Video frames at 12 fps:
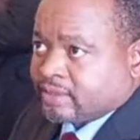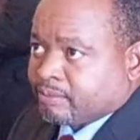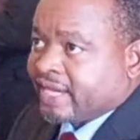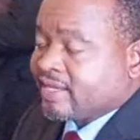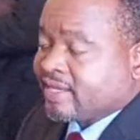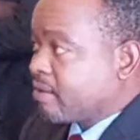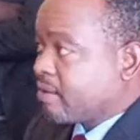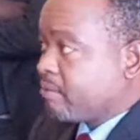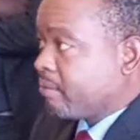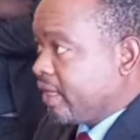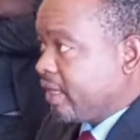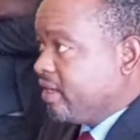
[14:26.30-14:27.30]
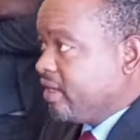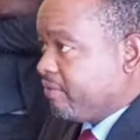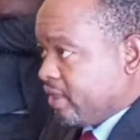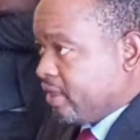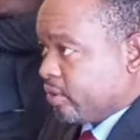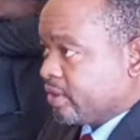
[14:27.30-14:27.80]
by some
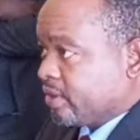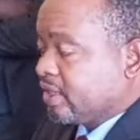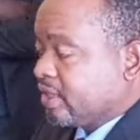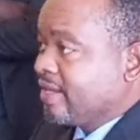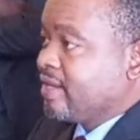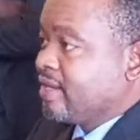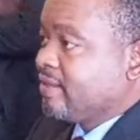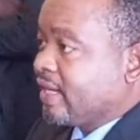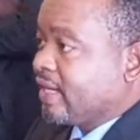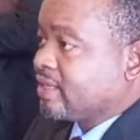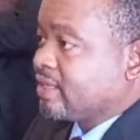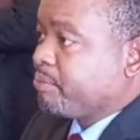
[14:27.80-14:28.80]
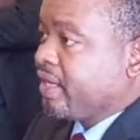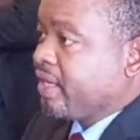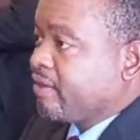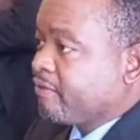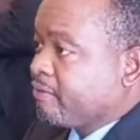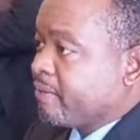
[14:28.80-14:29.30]
individuals that
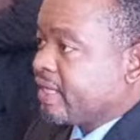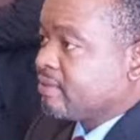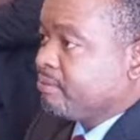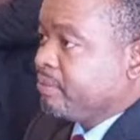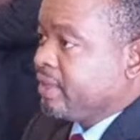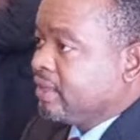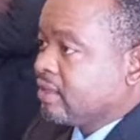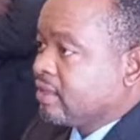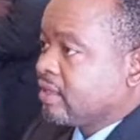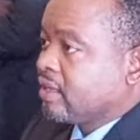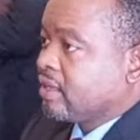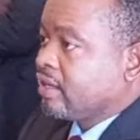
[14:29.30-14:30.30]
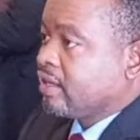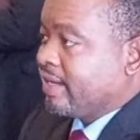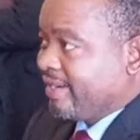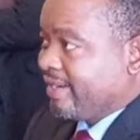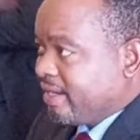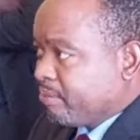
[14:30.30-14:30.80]
PF must be
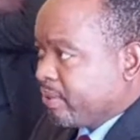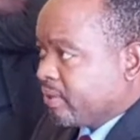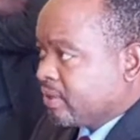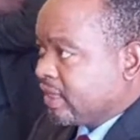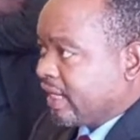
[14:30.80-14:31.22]
labeled a